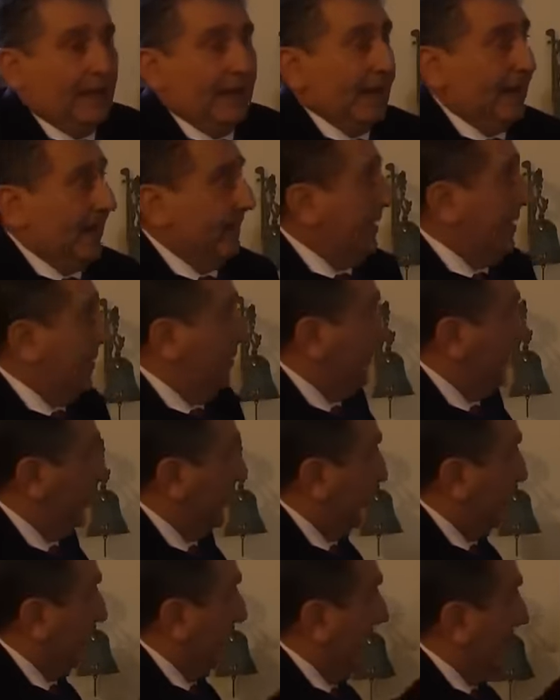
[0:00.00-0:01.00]
And it
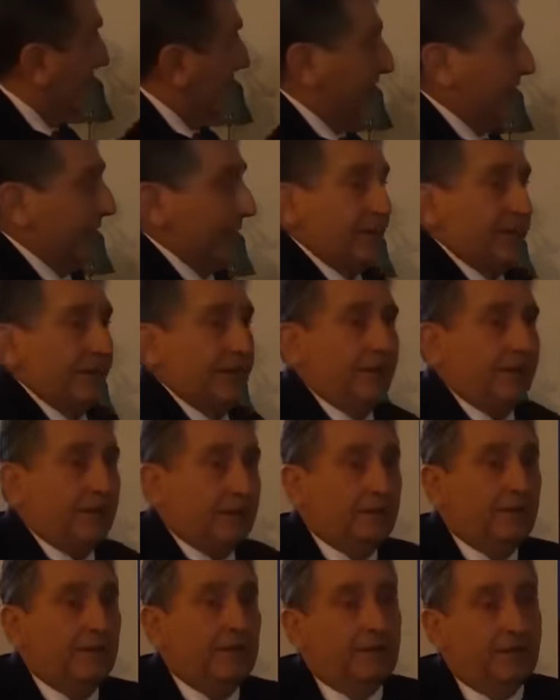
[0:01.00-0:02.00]
was left like
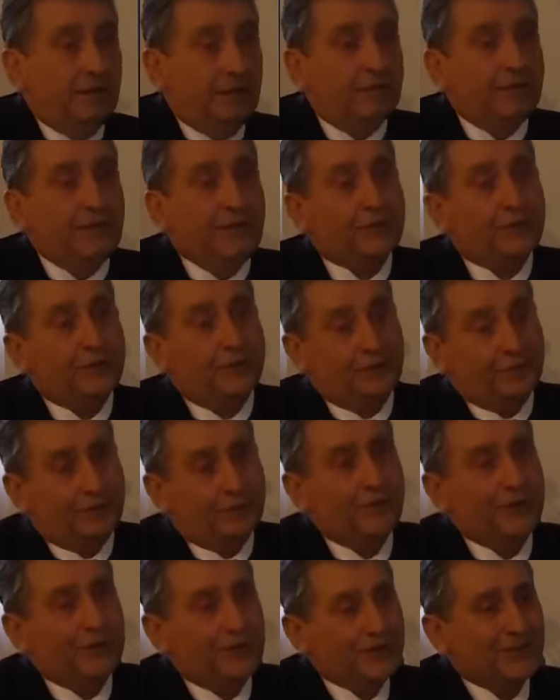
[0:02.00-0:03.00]
that, actually,
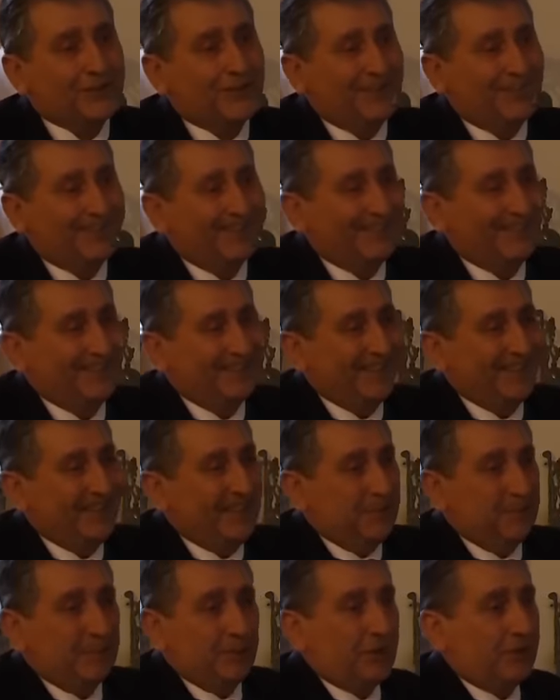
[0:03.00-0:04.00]
for us
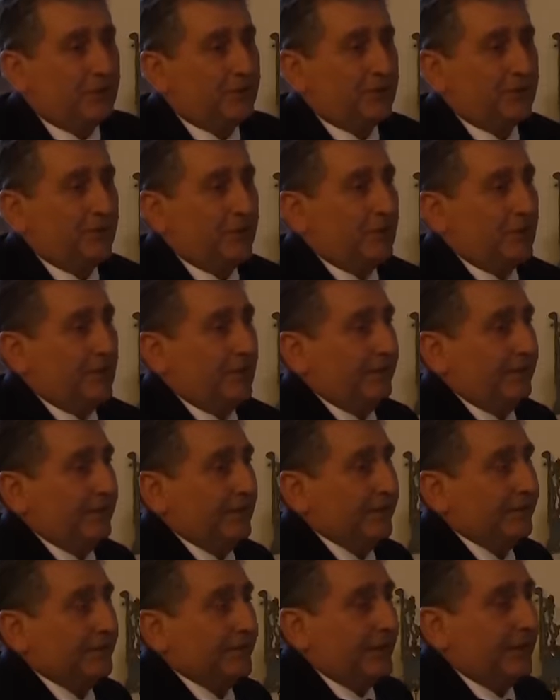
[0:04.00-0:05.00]
because
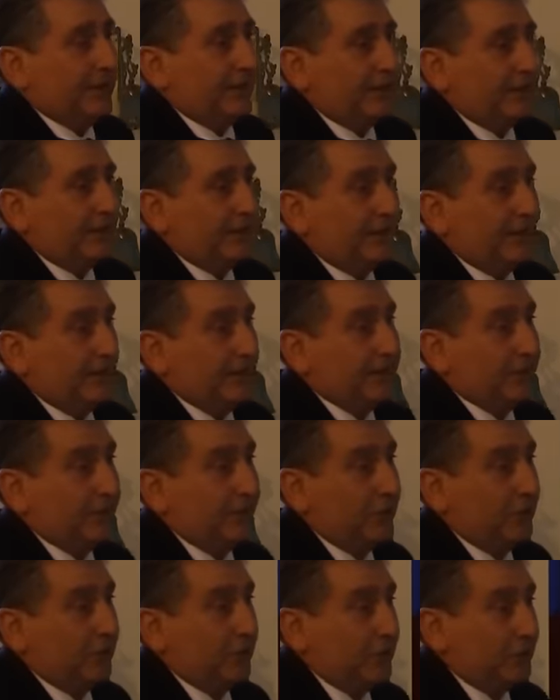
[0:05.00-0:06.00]
Sokolov never had the time
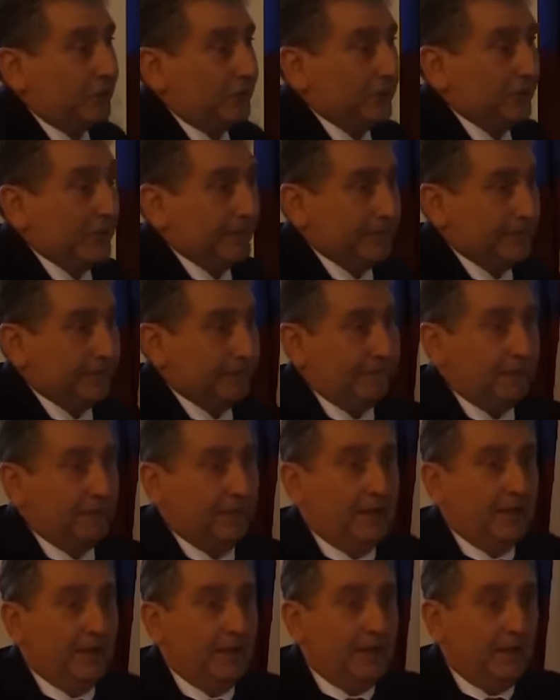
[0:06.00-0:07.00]
to go through it.
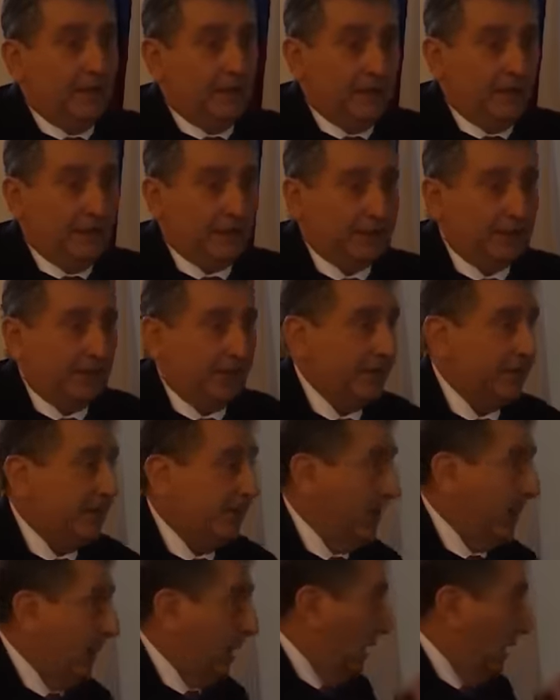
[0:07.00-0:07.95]
Next slide.